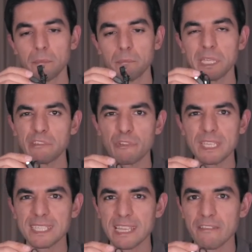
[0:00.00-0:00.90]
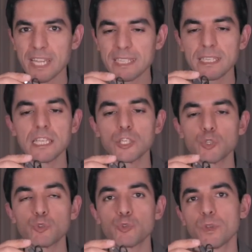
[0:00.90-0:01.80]
between $17
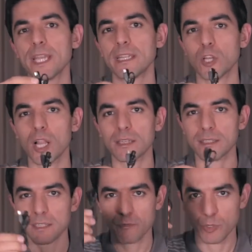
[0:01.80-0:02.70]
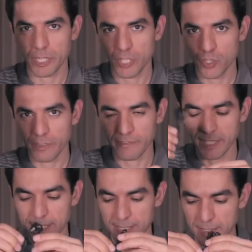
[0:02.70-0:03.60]
to $20 for each of
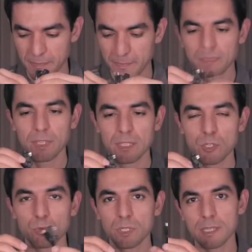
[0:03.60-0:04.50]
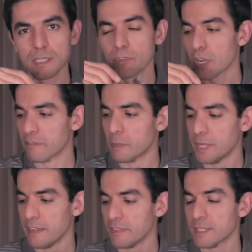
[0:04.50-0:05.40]
these. So this is one of the
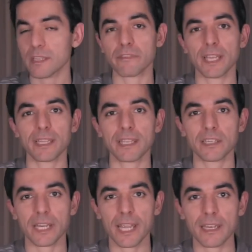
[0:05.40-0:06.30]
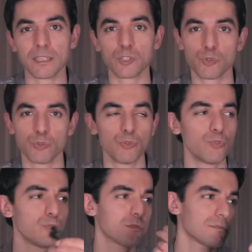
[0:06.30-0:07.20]
benefits of getting
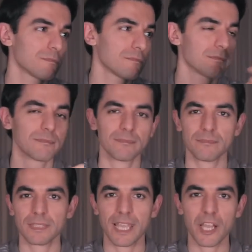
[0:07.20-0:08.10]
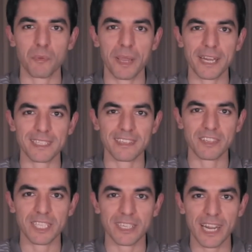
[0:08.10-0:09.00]
Crane2 in comparison
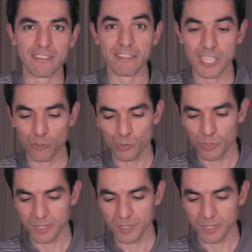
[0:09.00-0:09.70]
with Crane V2.